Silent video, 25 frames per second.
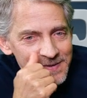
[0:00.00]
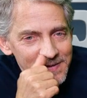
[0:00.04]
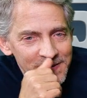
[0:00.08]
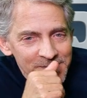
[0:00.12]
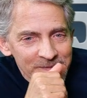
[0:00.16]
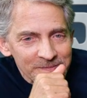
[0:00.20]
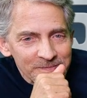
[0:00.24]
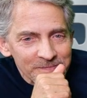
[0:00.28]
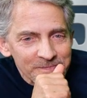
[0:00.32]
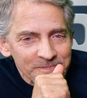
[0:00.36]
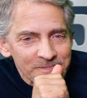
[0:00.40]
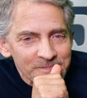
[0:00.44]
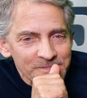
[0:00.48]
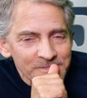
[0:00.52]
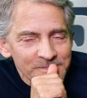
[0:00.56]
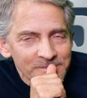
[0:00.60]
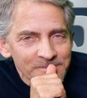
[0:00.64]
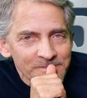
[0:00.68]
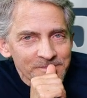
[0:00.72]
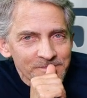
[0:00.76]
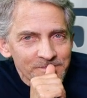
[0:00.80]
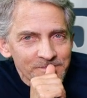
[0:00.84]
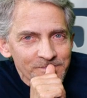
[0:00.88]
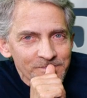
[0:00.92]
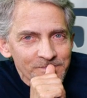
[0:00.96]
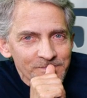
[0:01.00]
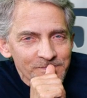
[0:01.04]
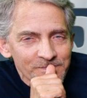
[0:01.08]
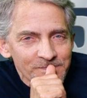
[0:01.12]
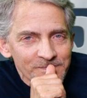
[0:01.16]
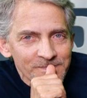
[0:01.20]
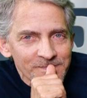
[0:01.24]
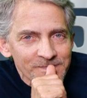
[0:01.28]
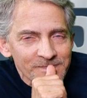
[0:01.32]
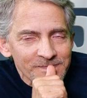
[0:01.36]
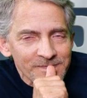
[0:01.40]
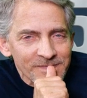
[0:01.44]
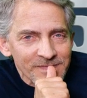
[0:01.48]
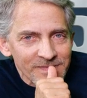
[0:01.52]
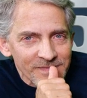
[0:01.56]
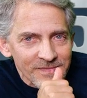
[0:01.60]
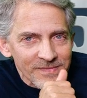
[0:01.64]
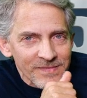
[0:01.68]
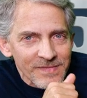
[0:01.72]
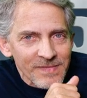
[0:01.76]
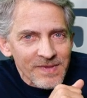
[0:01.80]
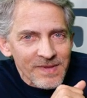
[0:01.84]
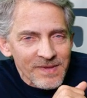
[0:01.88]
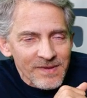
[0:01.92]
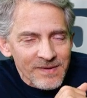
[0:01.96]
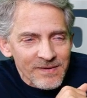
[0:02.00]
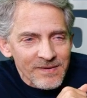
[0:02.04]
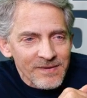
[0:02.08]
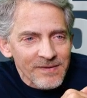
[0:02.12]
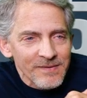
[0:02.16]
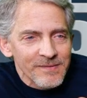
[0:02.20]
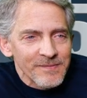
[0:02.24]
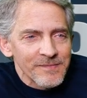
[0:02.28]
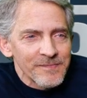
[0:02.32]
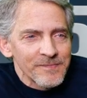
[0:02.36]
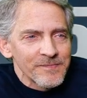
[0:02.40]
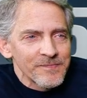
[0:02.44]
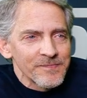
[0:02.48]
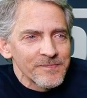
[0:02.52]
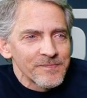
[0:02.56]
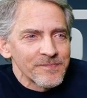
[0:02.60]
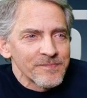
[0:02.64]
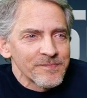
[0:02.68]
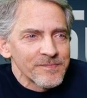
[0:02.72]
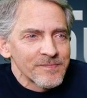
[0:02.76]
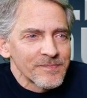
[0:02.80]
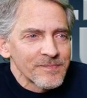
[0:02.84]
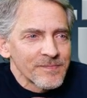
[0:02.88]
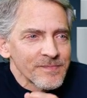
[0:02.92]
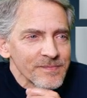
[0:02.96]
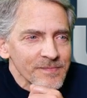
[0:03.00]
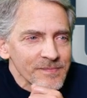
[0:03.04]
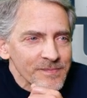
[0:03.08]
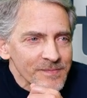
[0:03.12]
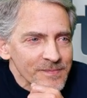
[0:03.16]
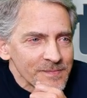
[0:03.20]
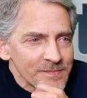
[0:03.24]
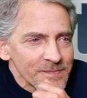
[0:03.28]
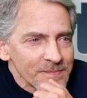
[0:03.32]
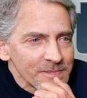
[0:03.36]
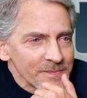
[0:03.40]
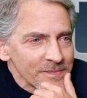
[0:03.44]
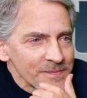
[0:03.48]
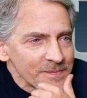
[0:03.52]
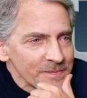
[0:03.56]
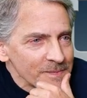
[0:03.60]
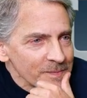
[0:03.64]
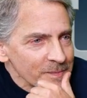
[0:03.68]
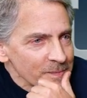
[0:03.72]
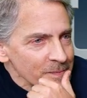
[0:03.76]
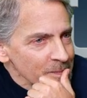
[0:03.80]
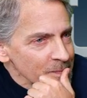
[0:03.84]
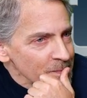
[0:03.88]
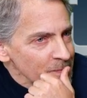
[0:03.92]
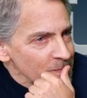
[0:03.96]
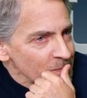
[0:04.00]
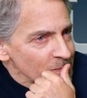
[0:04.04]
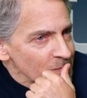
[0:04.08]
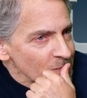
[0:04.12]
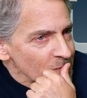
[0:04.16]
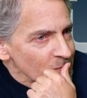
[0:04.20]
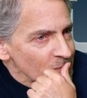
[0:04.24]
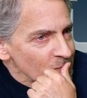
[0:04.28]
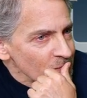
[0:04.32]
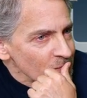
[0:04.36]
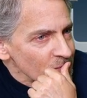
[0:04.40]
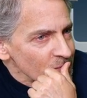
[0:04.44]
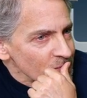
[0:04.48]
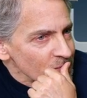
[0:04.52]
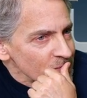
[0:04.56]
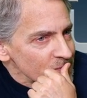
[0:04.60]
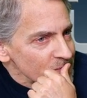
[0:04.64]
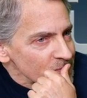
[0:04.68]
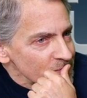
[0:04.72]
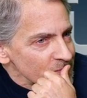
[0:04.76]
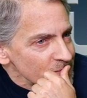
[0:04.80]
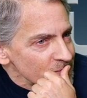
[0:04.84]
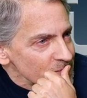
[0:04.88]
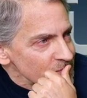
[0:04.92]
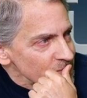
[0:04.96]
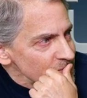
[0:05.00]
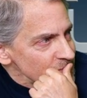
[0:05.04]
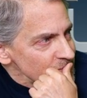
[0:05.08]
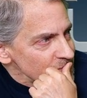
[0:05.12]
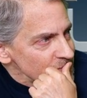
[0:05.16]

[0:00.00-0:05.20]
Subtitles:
No words are spoken by the person on screen.